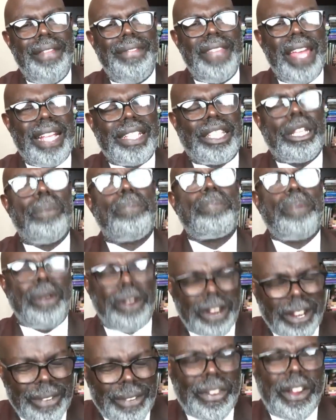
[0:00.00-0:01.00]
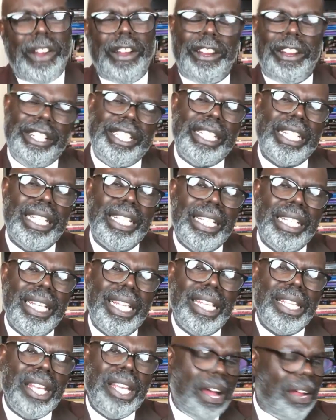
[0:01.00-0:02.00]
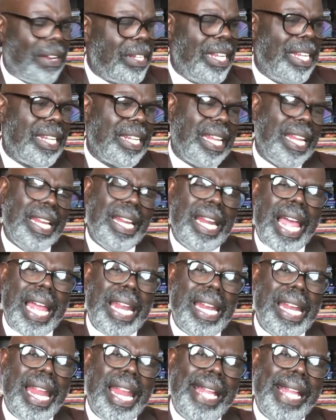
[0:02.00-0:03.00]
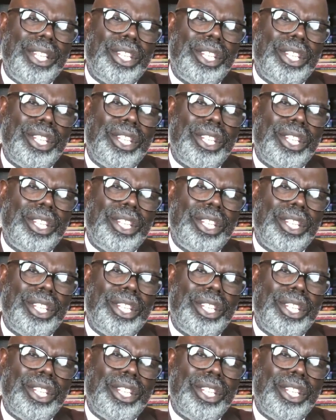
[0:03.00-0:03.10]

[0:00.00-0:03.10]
that's a pervert. Y'all need to get out of that